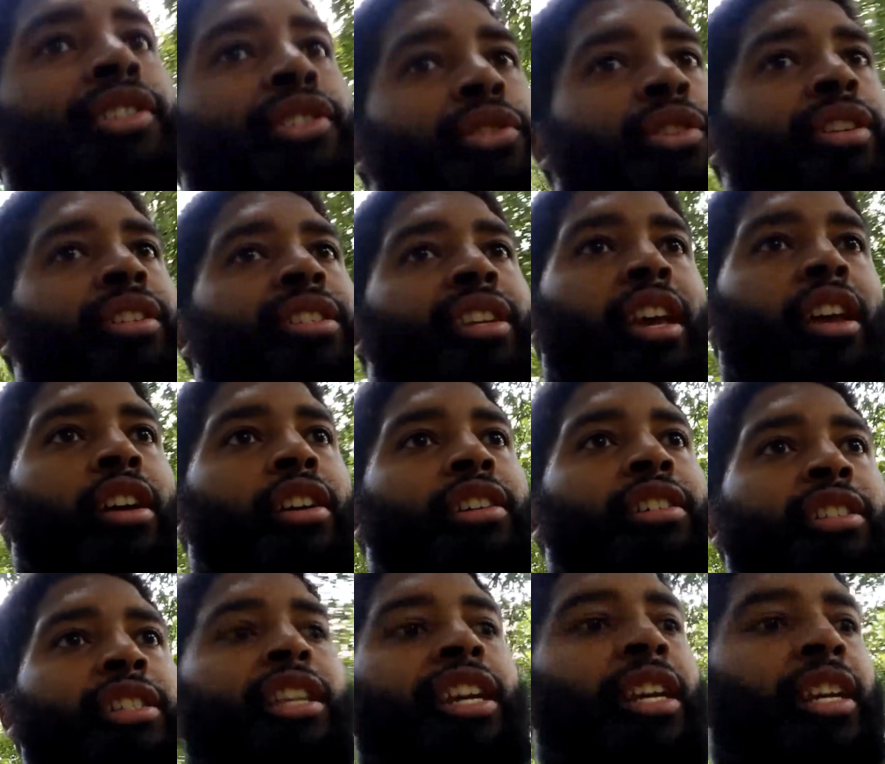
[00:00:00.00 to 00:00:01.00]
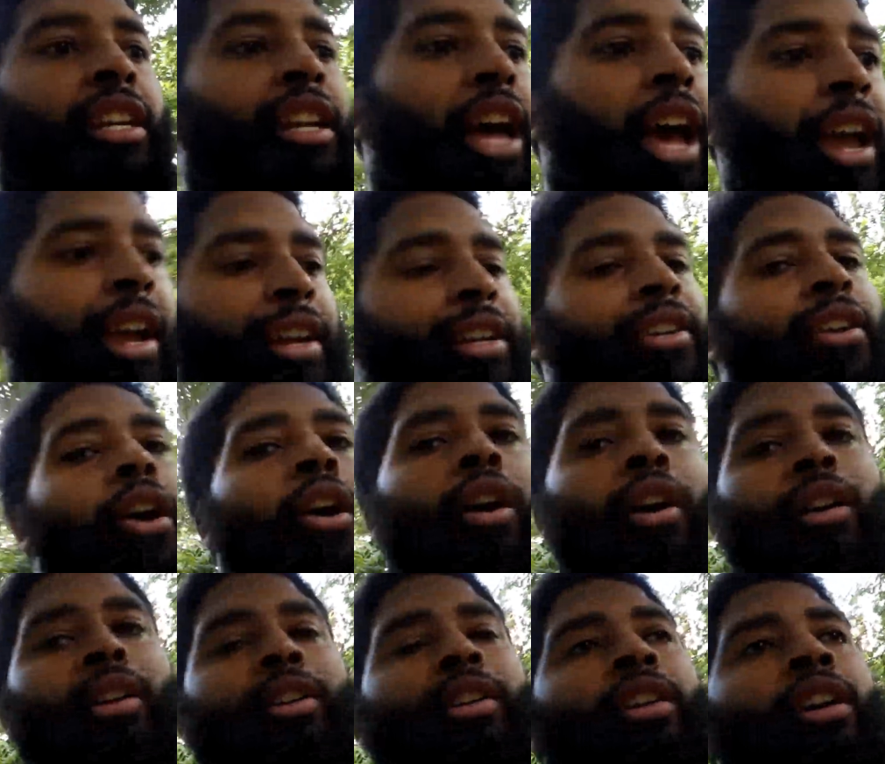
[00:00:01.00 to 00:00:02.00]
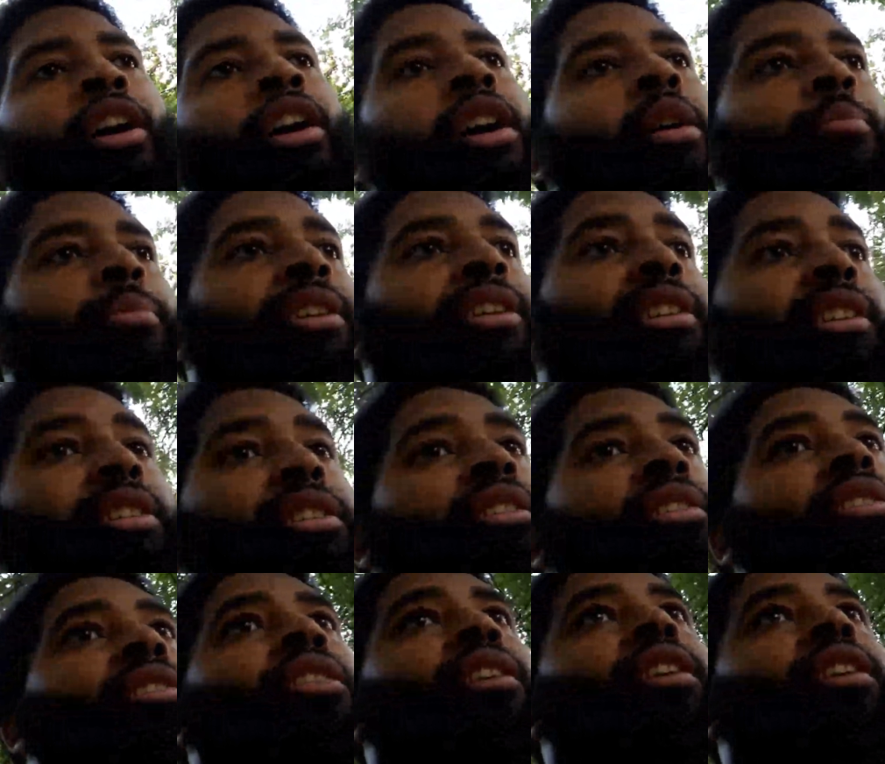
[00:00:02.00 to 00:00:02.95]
you can tell, it's getting light and darker because